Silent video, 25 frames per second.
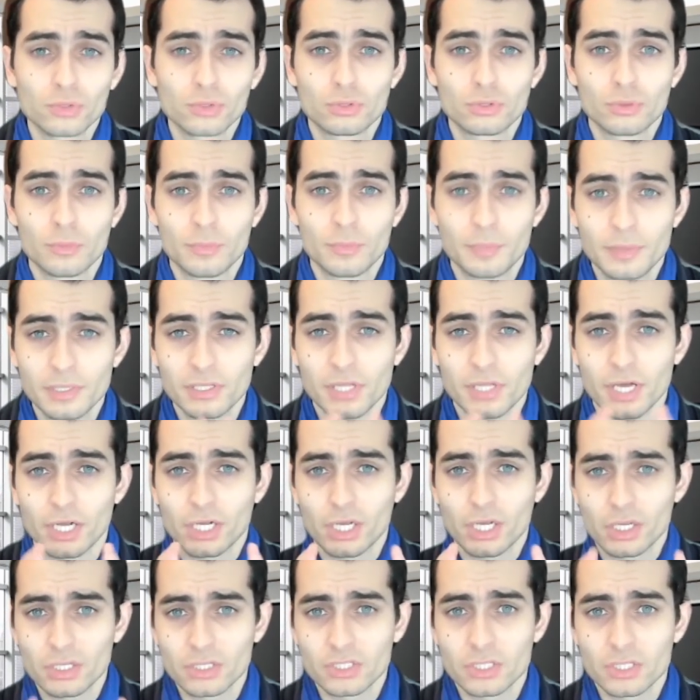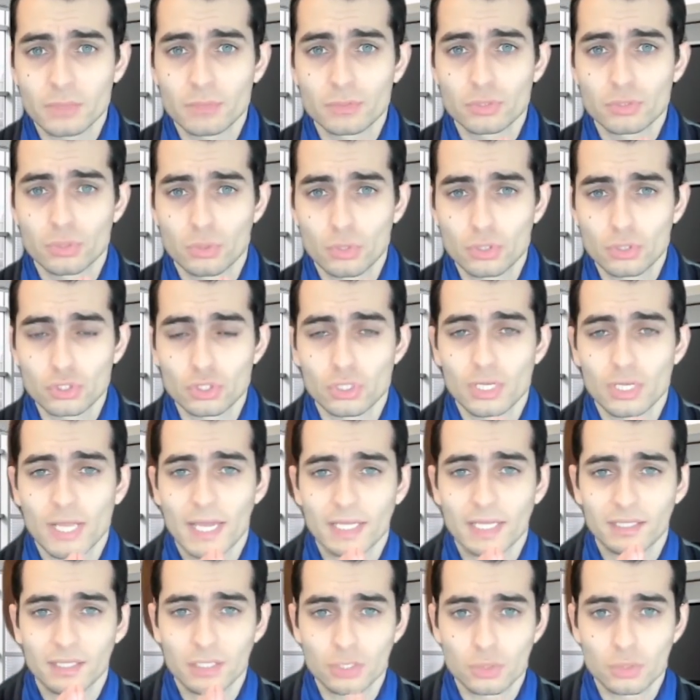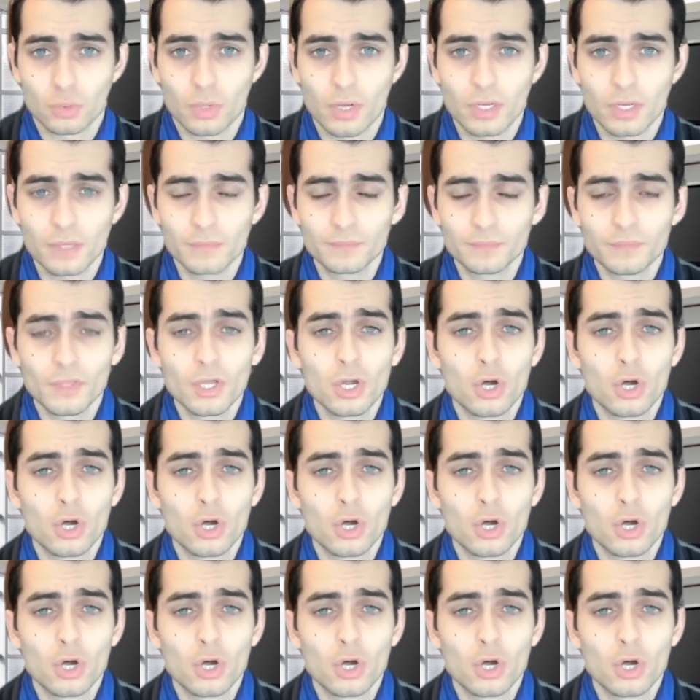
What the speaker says: to build a custom solution like this one